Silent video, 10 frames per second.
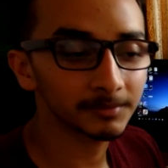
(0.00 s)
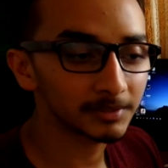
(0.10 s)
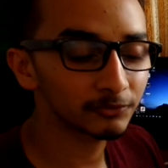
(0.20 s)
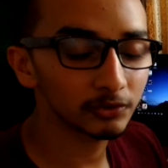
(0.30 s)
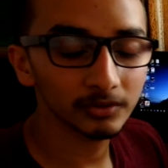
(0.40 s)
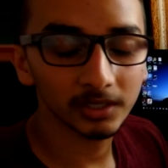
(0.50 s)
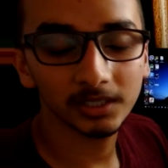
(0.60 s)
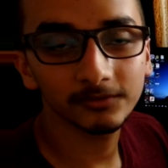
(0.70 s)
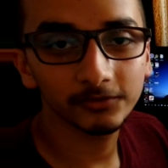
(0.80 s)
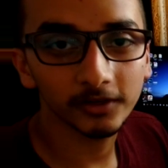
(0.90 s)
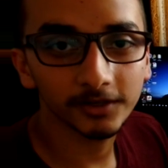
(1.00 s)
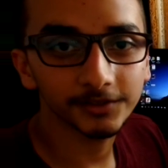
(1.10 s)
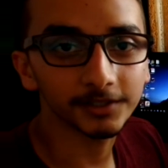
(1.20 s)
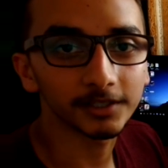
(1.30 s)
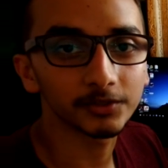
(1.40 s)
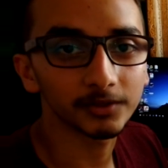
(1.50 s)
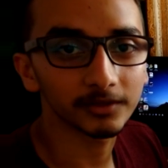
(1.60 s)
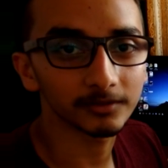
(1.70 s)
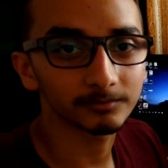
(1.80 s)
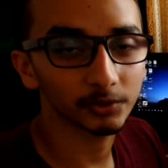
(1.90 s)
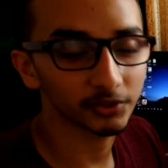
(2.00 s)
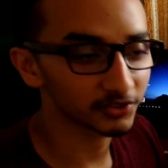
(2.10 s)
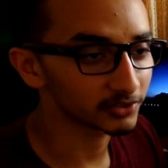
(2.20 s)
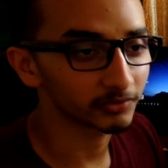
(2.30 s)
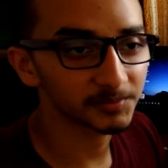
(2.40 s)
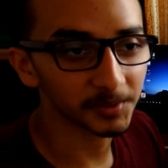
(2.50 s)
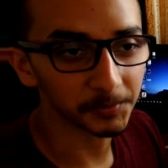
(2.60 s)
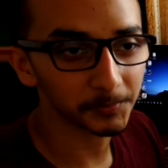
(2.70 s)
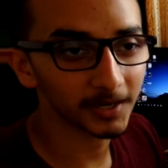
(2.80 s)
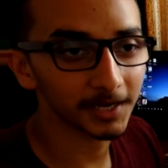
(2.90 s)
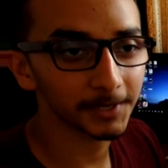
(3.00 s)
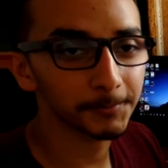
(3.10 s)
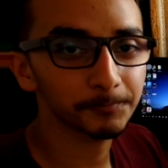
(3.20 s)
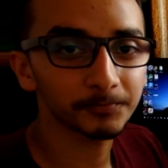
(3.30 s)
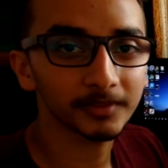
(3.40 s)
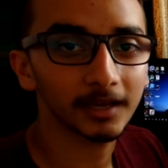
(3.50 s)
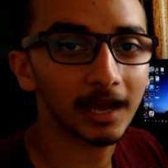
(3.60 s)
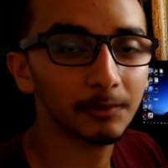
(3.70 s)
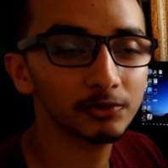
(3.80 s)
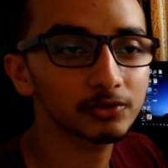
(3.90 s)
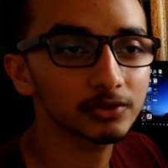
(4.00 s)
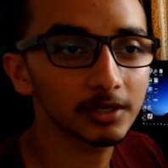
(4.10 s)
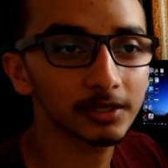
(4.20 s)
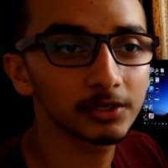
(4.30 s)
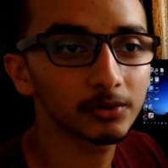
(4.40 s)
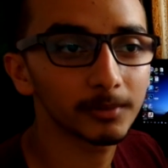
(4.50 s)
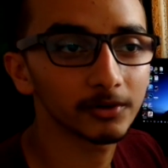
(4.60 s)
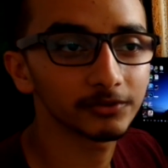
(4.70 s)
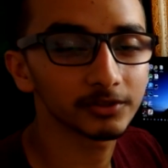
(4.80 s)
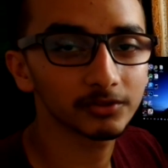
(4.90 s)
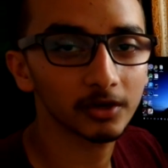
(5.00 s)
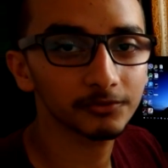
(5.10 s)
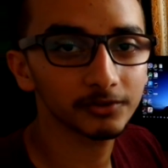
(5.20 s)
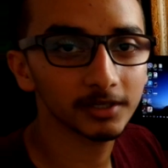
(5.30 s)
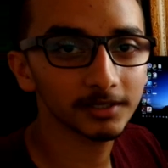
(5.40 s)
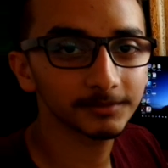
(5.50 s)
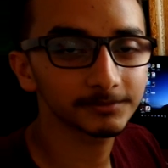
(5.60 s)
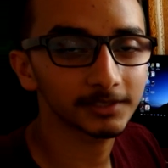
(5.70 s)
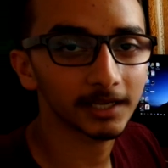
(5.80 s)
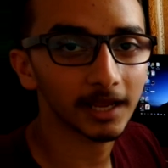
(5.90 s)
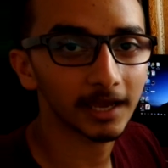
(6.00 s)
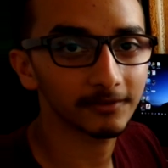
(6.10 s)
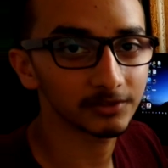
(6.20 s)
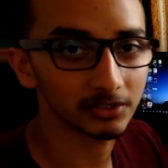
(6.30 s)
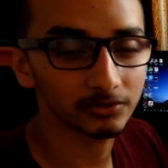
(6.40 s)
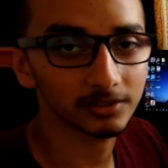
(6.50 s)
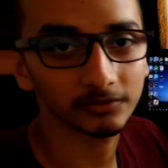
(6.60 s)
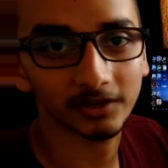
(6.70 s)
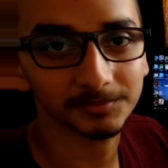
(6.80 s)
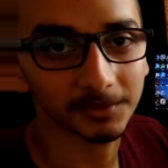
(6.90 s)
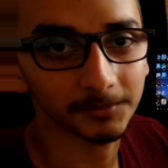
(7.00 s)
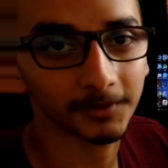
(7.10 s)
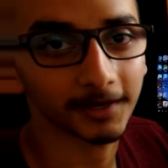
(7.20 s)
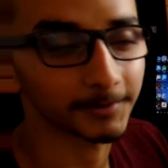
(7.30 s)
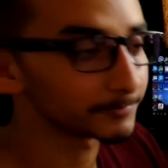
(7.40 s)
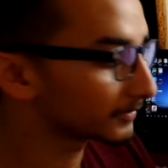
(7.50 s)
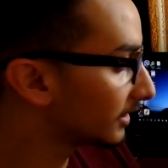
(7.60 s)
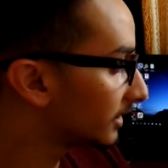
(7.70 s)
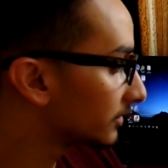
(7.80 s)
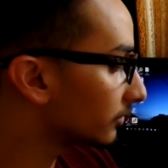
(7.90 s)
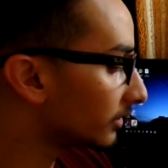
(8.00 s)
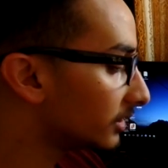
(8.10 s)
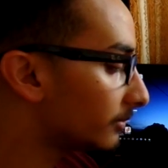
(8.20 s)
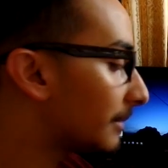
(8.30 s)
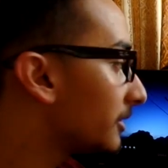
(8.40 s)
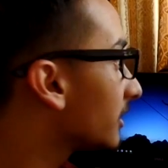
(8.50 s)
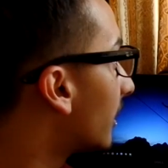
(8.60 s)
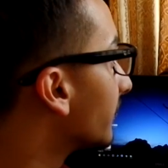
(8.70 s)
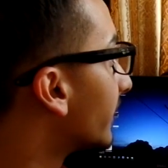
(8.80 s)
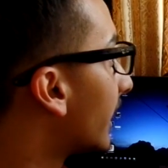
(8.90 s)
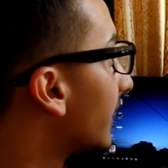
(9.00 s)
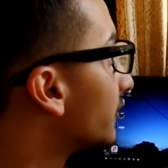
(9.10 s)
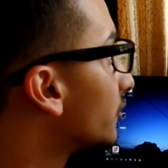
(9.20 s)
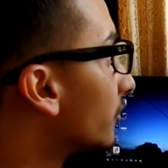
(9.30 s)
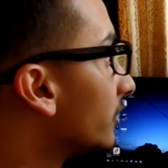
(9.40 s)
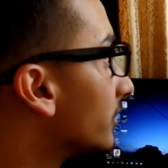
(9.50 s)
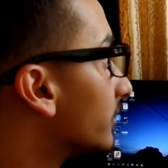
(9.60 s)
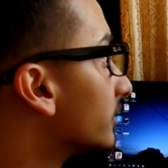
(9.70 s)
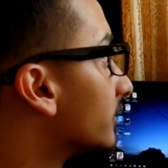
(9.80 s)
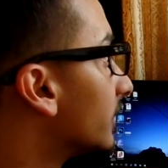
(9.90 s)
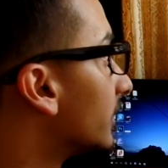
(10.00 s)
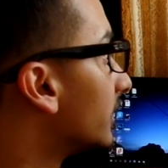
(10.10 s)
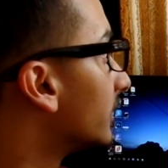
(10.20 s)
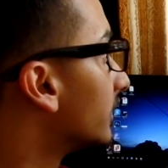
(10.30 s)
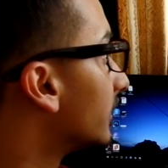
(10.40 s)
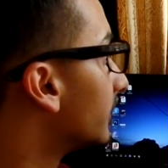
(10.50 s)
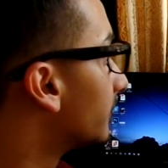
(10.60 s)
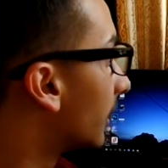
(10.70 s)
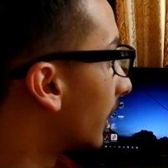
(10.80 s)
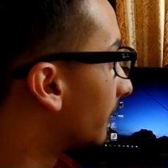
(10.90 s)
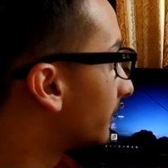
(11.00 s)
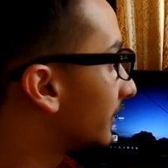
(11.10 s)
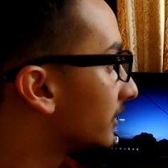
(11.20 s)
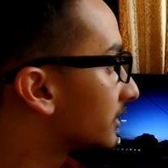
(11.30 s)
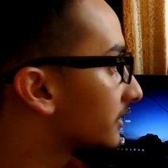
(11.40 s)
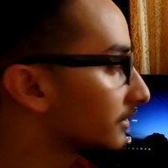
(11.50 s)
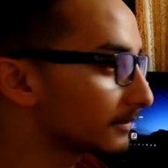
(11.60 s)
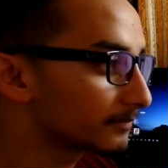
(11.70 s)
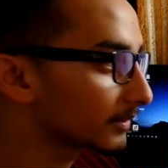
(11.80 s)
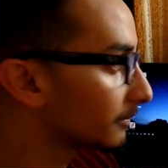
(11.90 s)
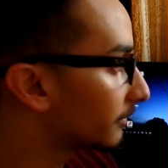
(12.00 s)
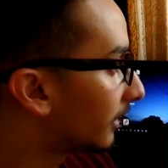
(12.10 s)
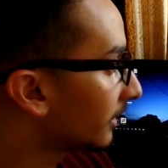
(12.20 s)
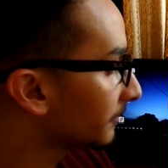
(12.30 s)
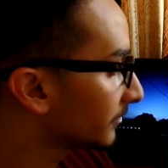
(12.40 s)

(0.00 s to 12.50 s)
before we go any further doing projects in Raspberry Pi, I want to tell you about the software that I have used in Raspberry Pi. So in the memory card that I have shown in the previous part,